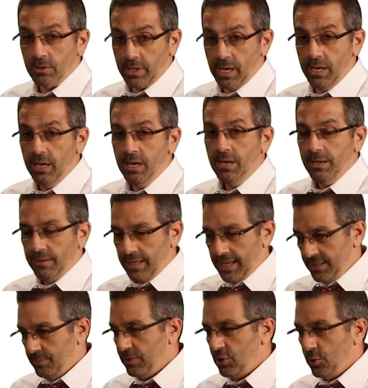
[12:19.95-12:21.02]
Okay?
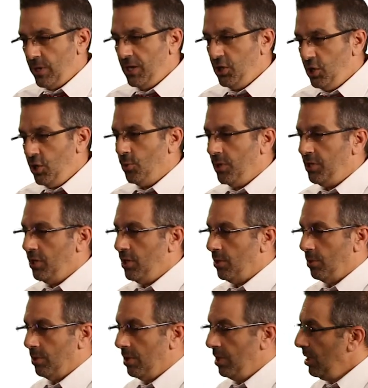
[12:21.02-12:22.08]
That's between you and
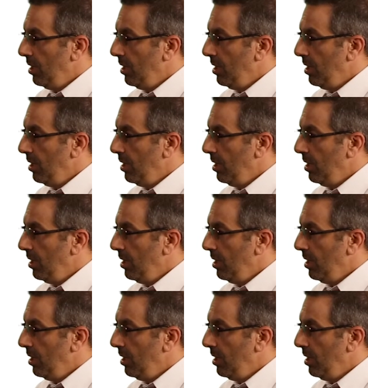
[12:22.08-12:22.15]
you.